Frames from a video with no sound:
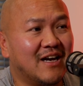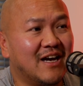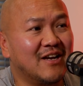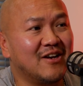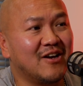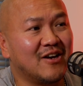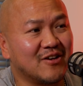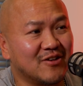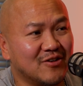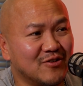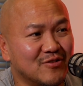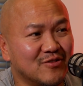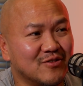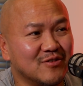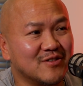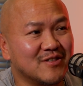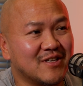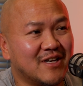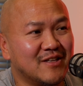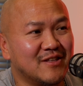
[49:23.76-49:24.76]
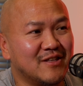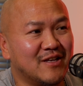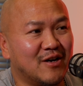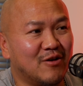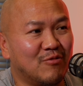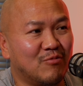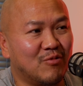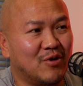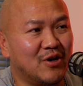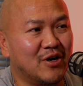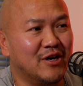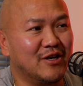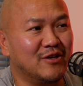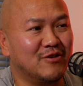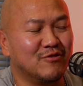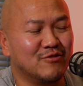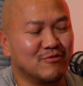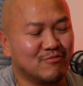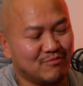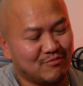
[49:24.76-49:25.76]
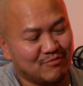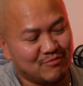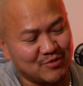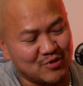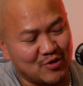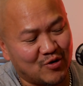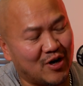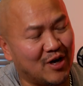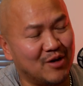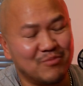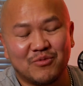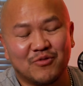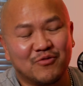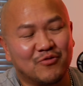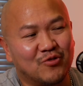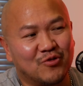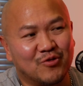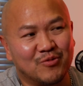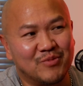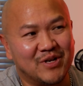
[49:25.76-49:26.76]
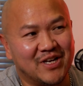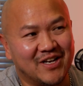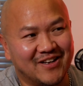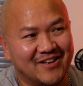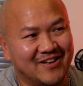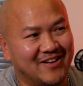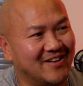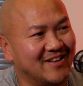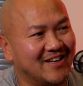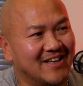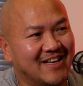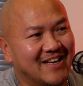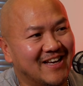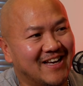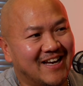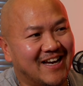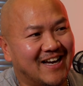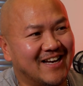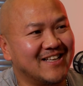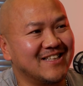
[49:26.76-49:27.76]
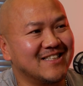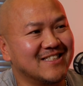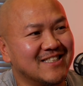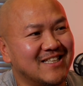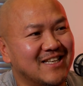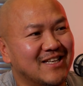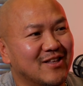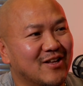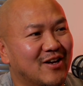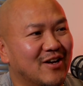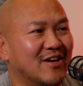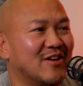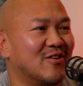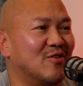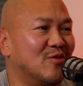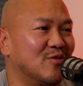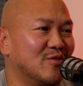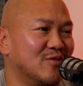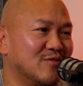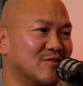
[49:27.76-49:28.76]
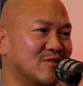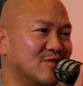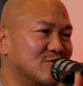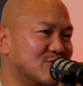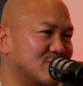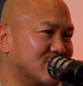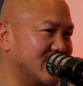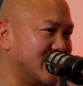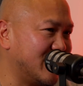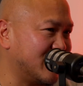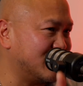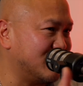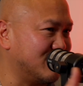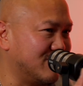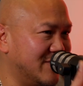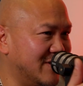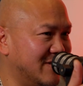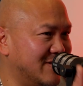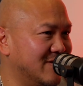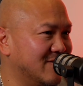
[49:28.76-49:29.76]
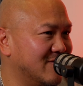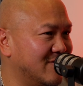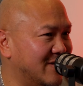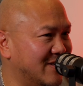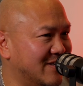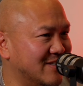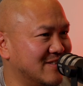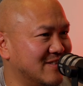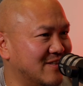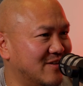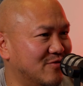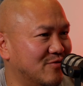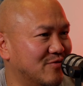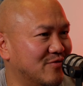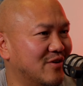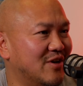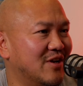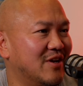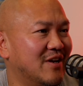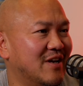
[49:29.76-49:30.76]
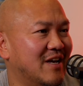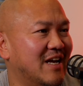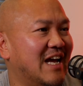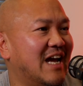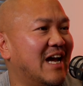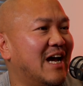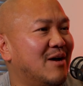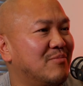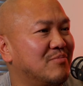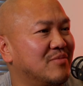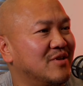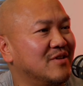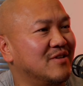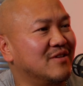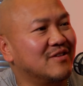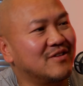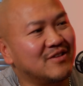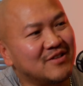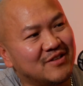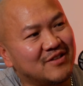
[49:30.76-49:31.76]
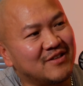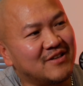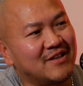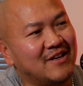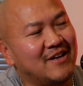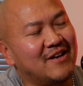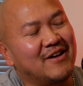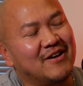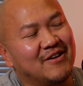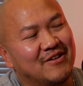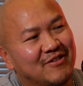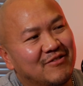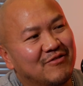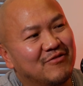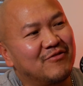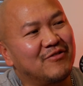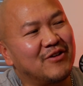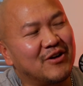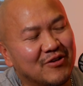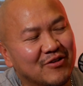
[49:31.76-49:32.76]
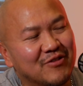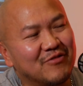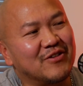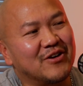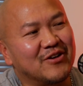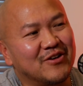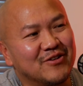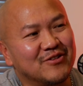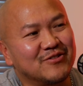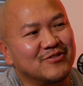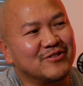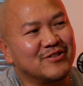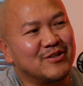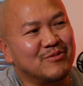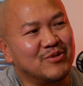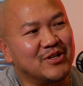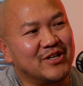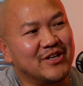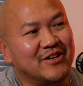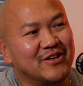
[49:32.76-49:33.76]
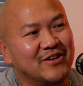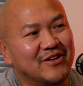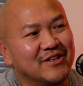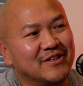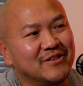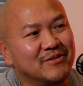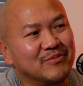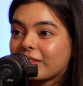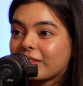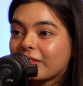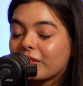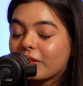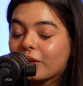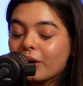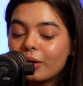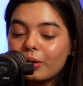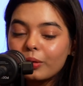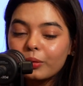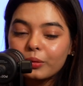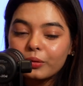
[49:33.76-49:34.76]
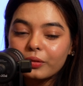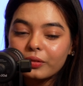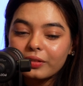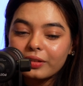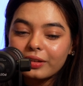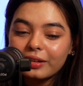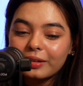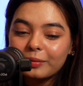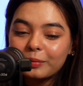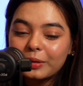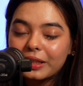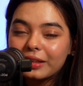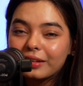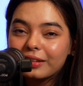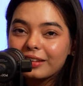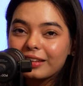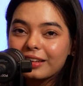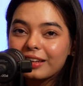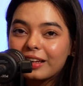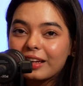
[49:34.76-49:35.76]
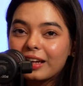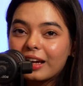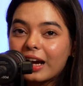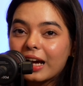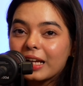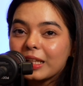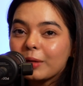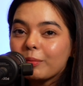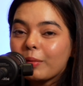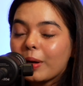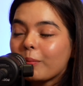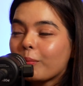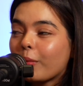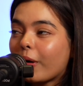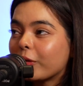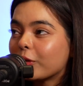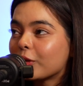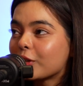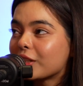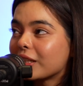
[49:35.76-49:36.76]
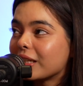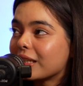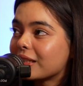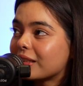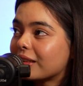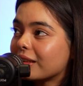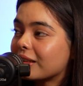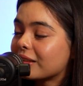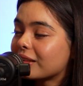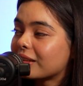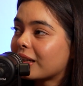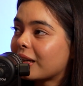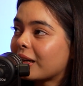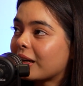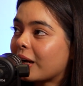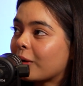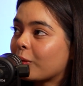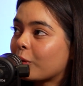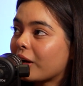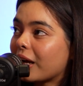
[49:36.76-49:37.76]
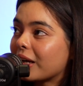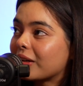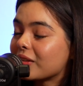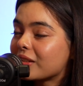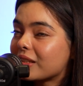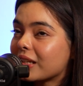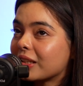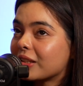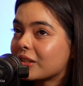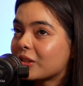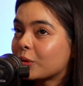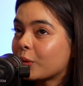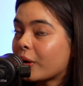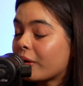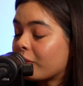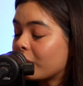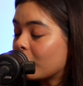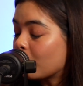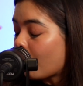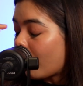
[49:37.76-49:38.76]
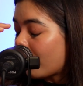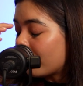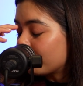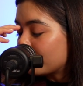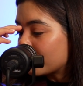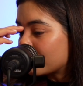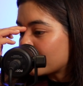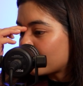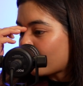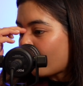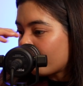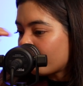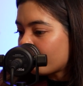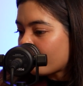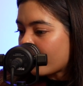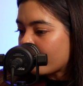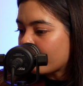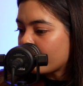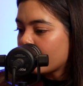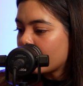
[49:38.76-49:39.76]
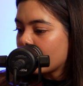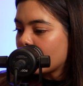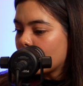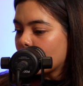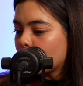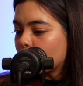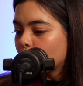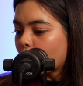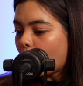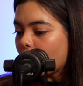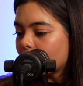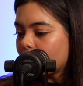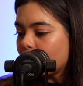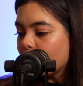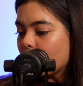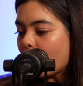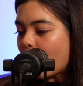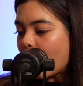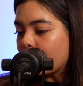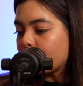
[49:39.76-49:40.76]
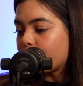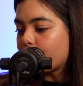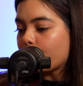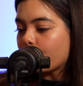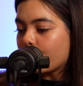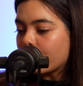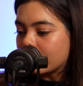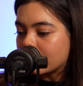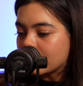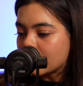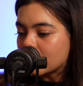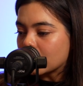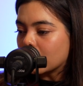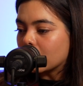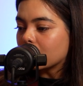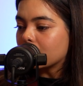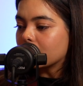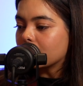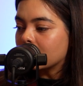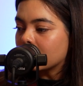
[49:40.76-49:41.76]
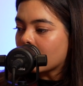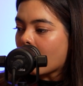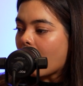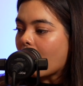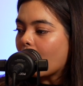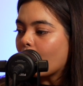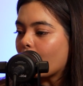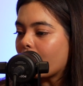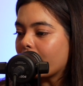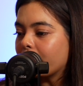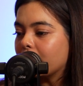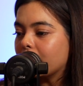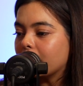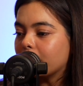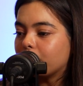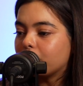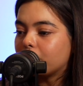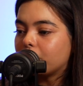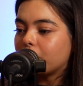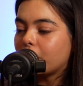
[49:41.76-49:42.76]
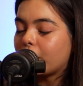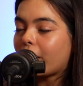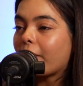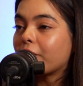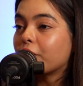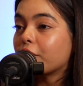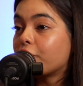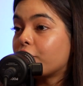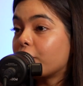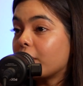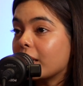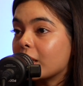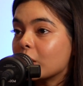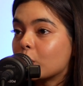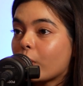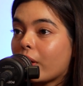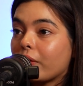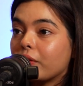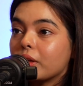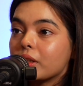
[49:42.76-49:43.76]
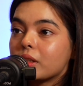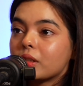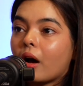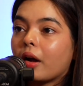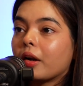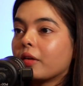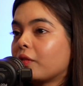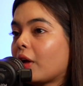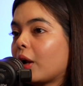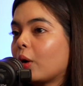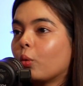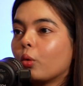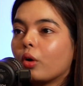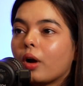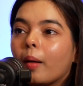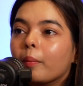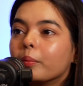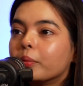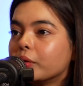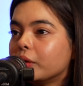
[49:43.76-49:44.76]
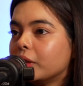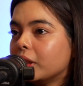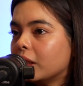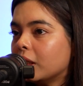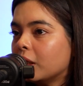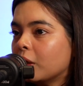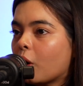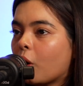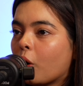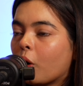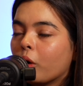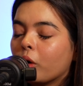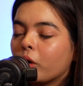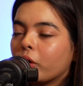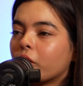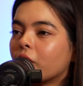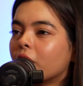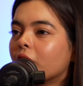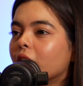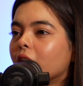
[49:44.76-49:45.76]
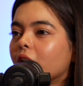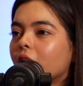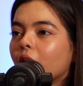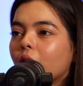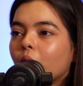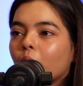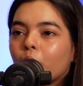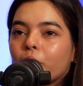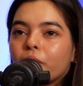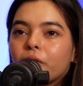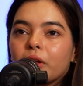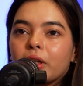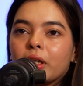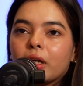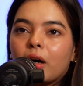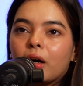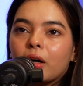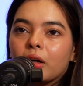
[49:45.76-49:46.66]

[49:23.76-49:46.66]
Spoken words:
And I can understand now why you're so high performing, and I can see like all of the trajectory and the things that have happened. Yeah. Very interesting, Malika. No, I mean, I think my mother says this, and I would like to say this to everyone, because a lot of my friends circle now they're at the phase where they're starting their own company, or they